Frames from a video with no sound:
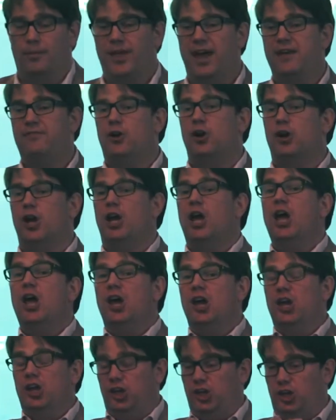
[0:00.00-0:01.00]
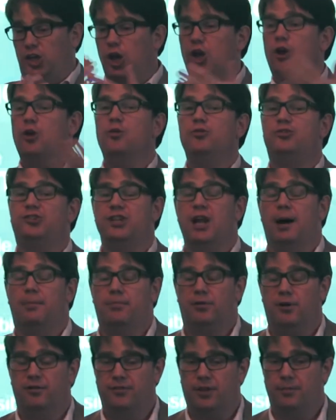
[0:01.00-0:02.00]
They've got a huge
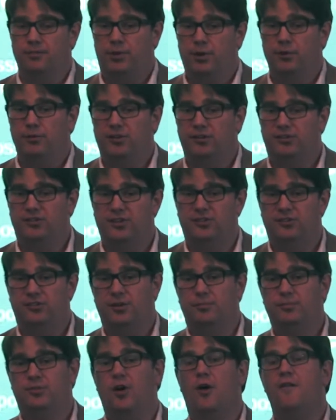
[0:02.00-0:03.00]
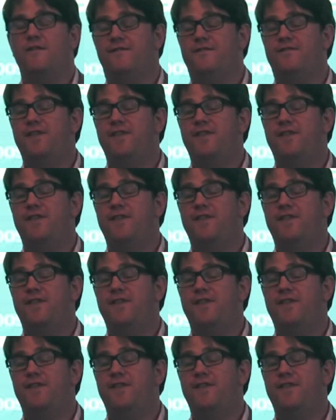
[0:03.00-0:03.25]
number of computer systems of